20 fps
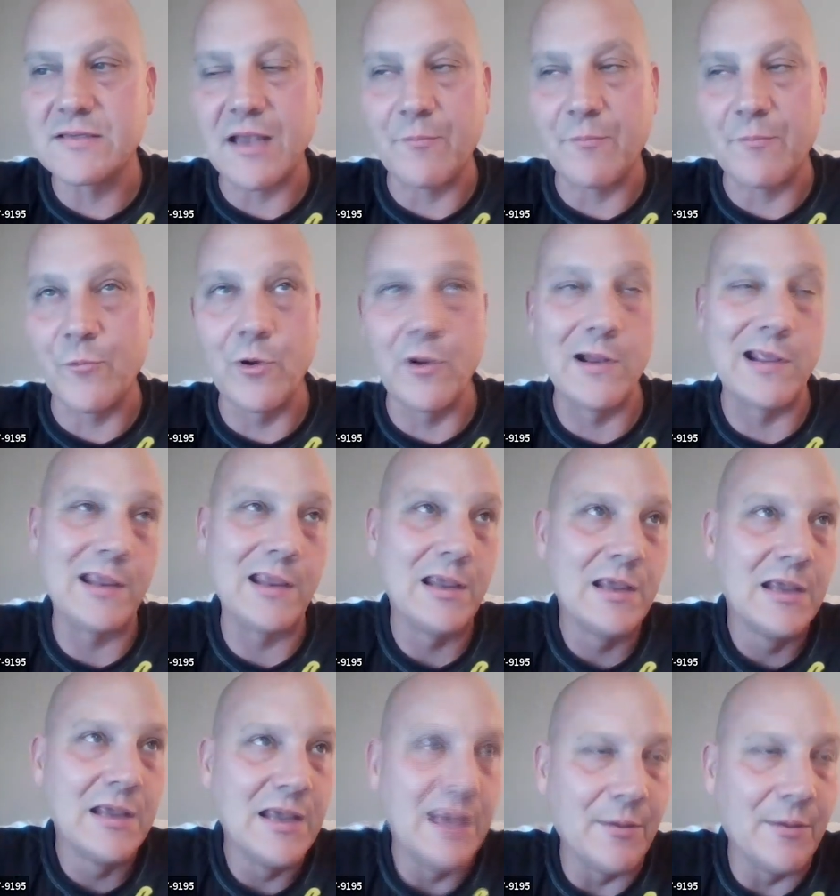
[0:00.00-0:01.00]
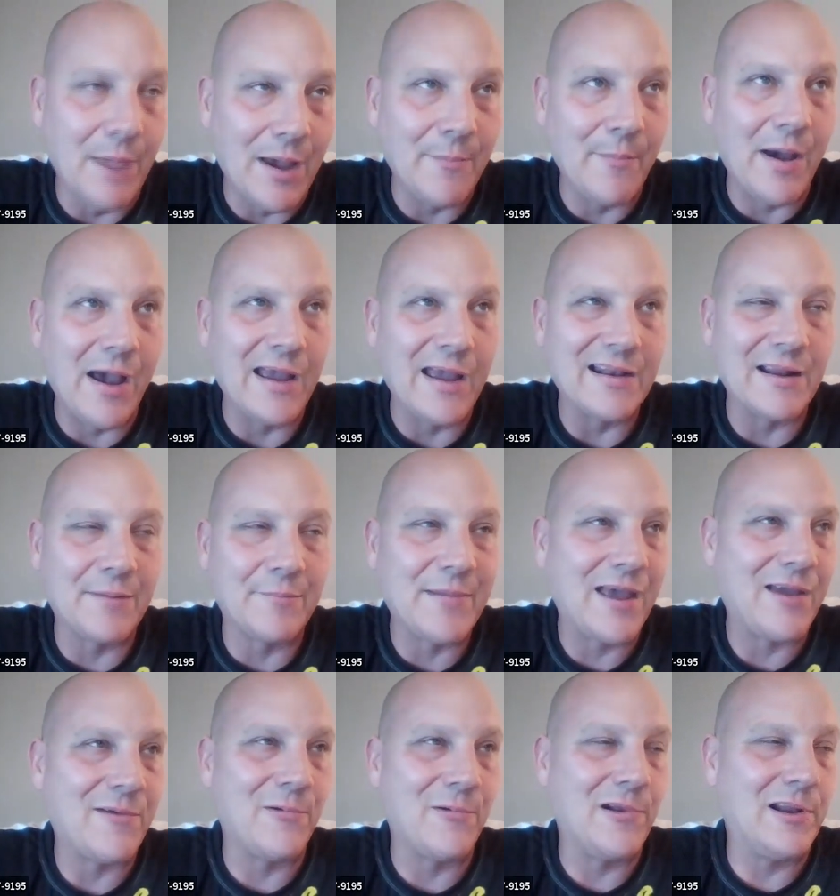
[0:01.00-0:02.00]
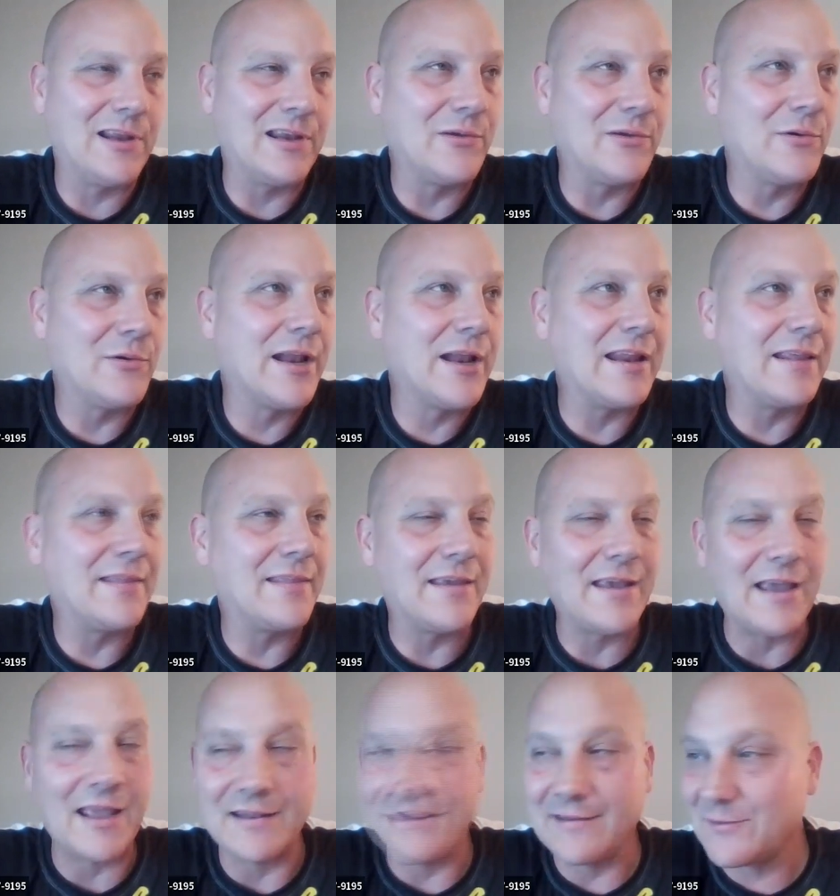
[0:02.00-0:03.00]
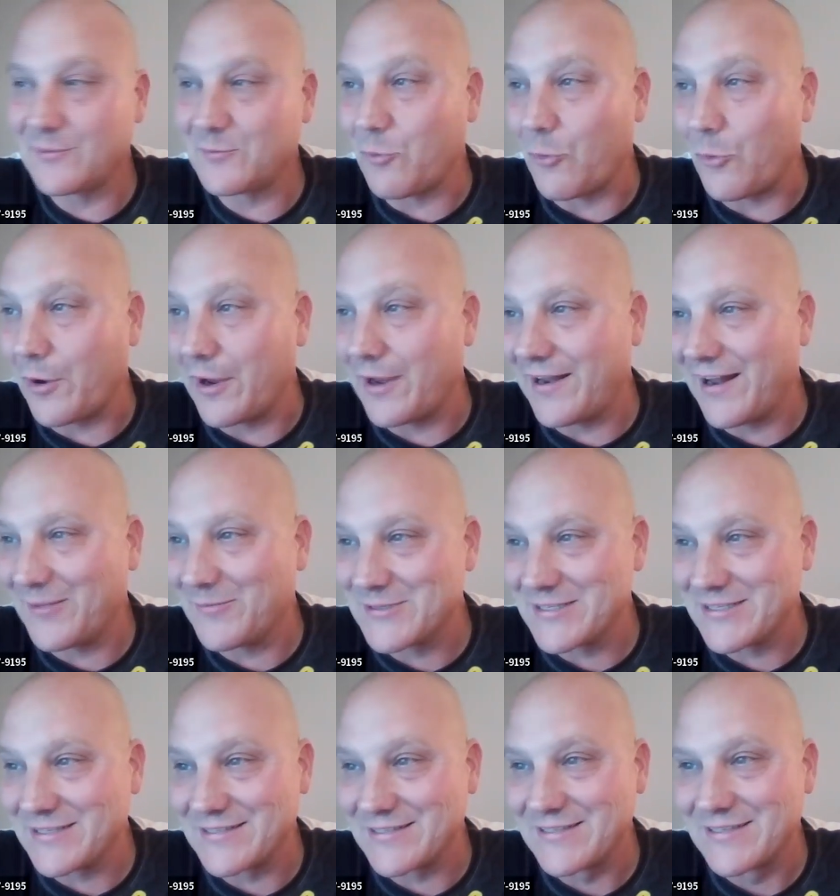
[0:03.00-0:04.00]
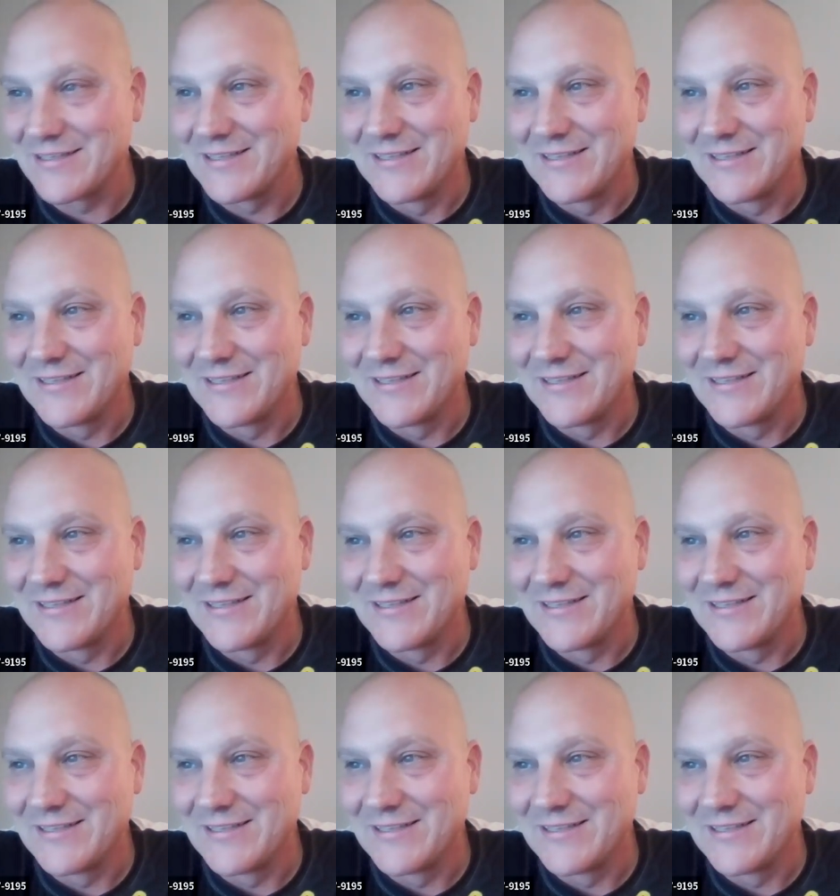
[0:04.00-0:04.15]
I'm really, in my mind, I'm not really doing anything at this point. I'm just